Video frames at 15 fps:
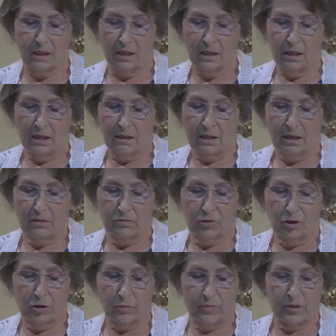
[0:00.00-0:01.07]
Their
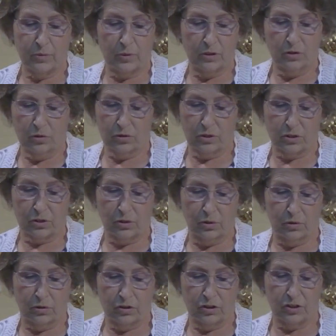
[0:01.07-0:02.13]
robes were not
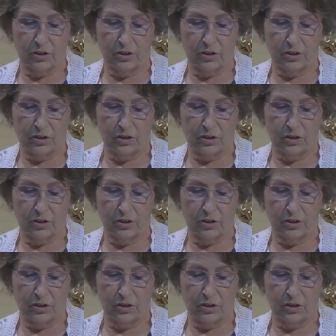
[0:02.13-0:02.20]
scorched,